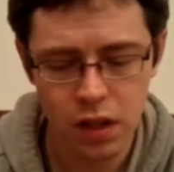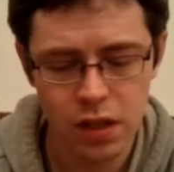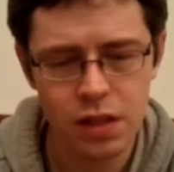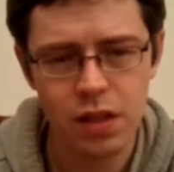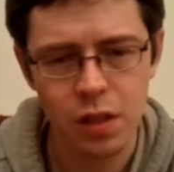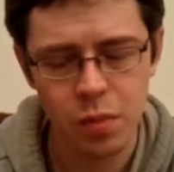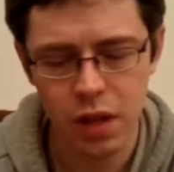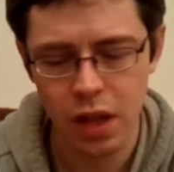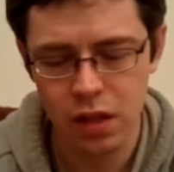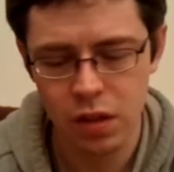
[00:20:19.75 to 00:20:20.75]
It takes a little bit
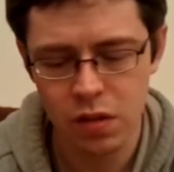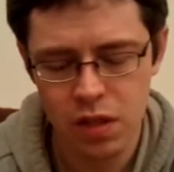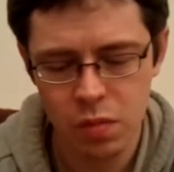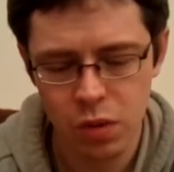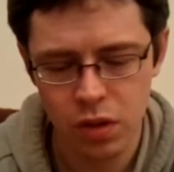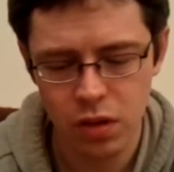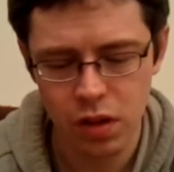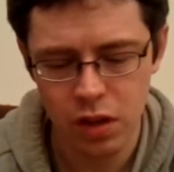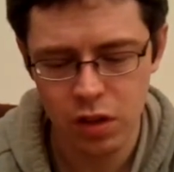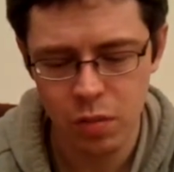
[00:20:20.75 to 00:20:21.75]
of getting used to, but
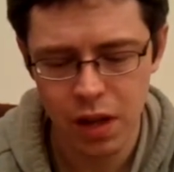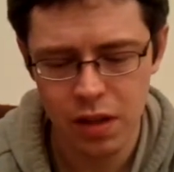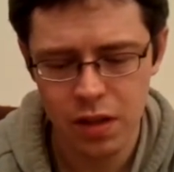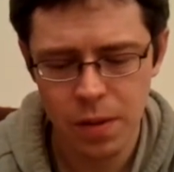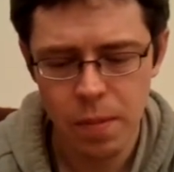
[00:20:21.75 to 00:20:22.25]
not too bad.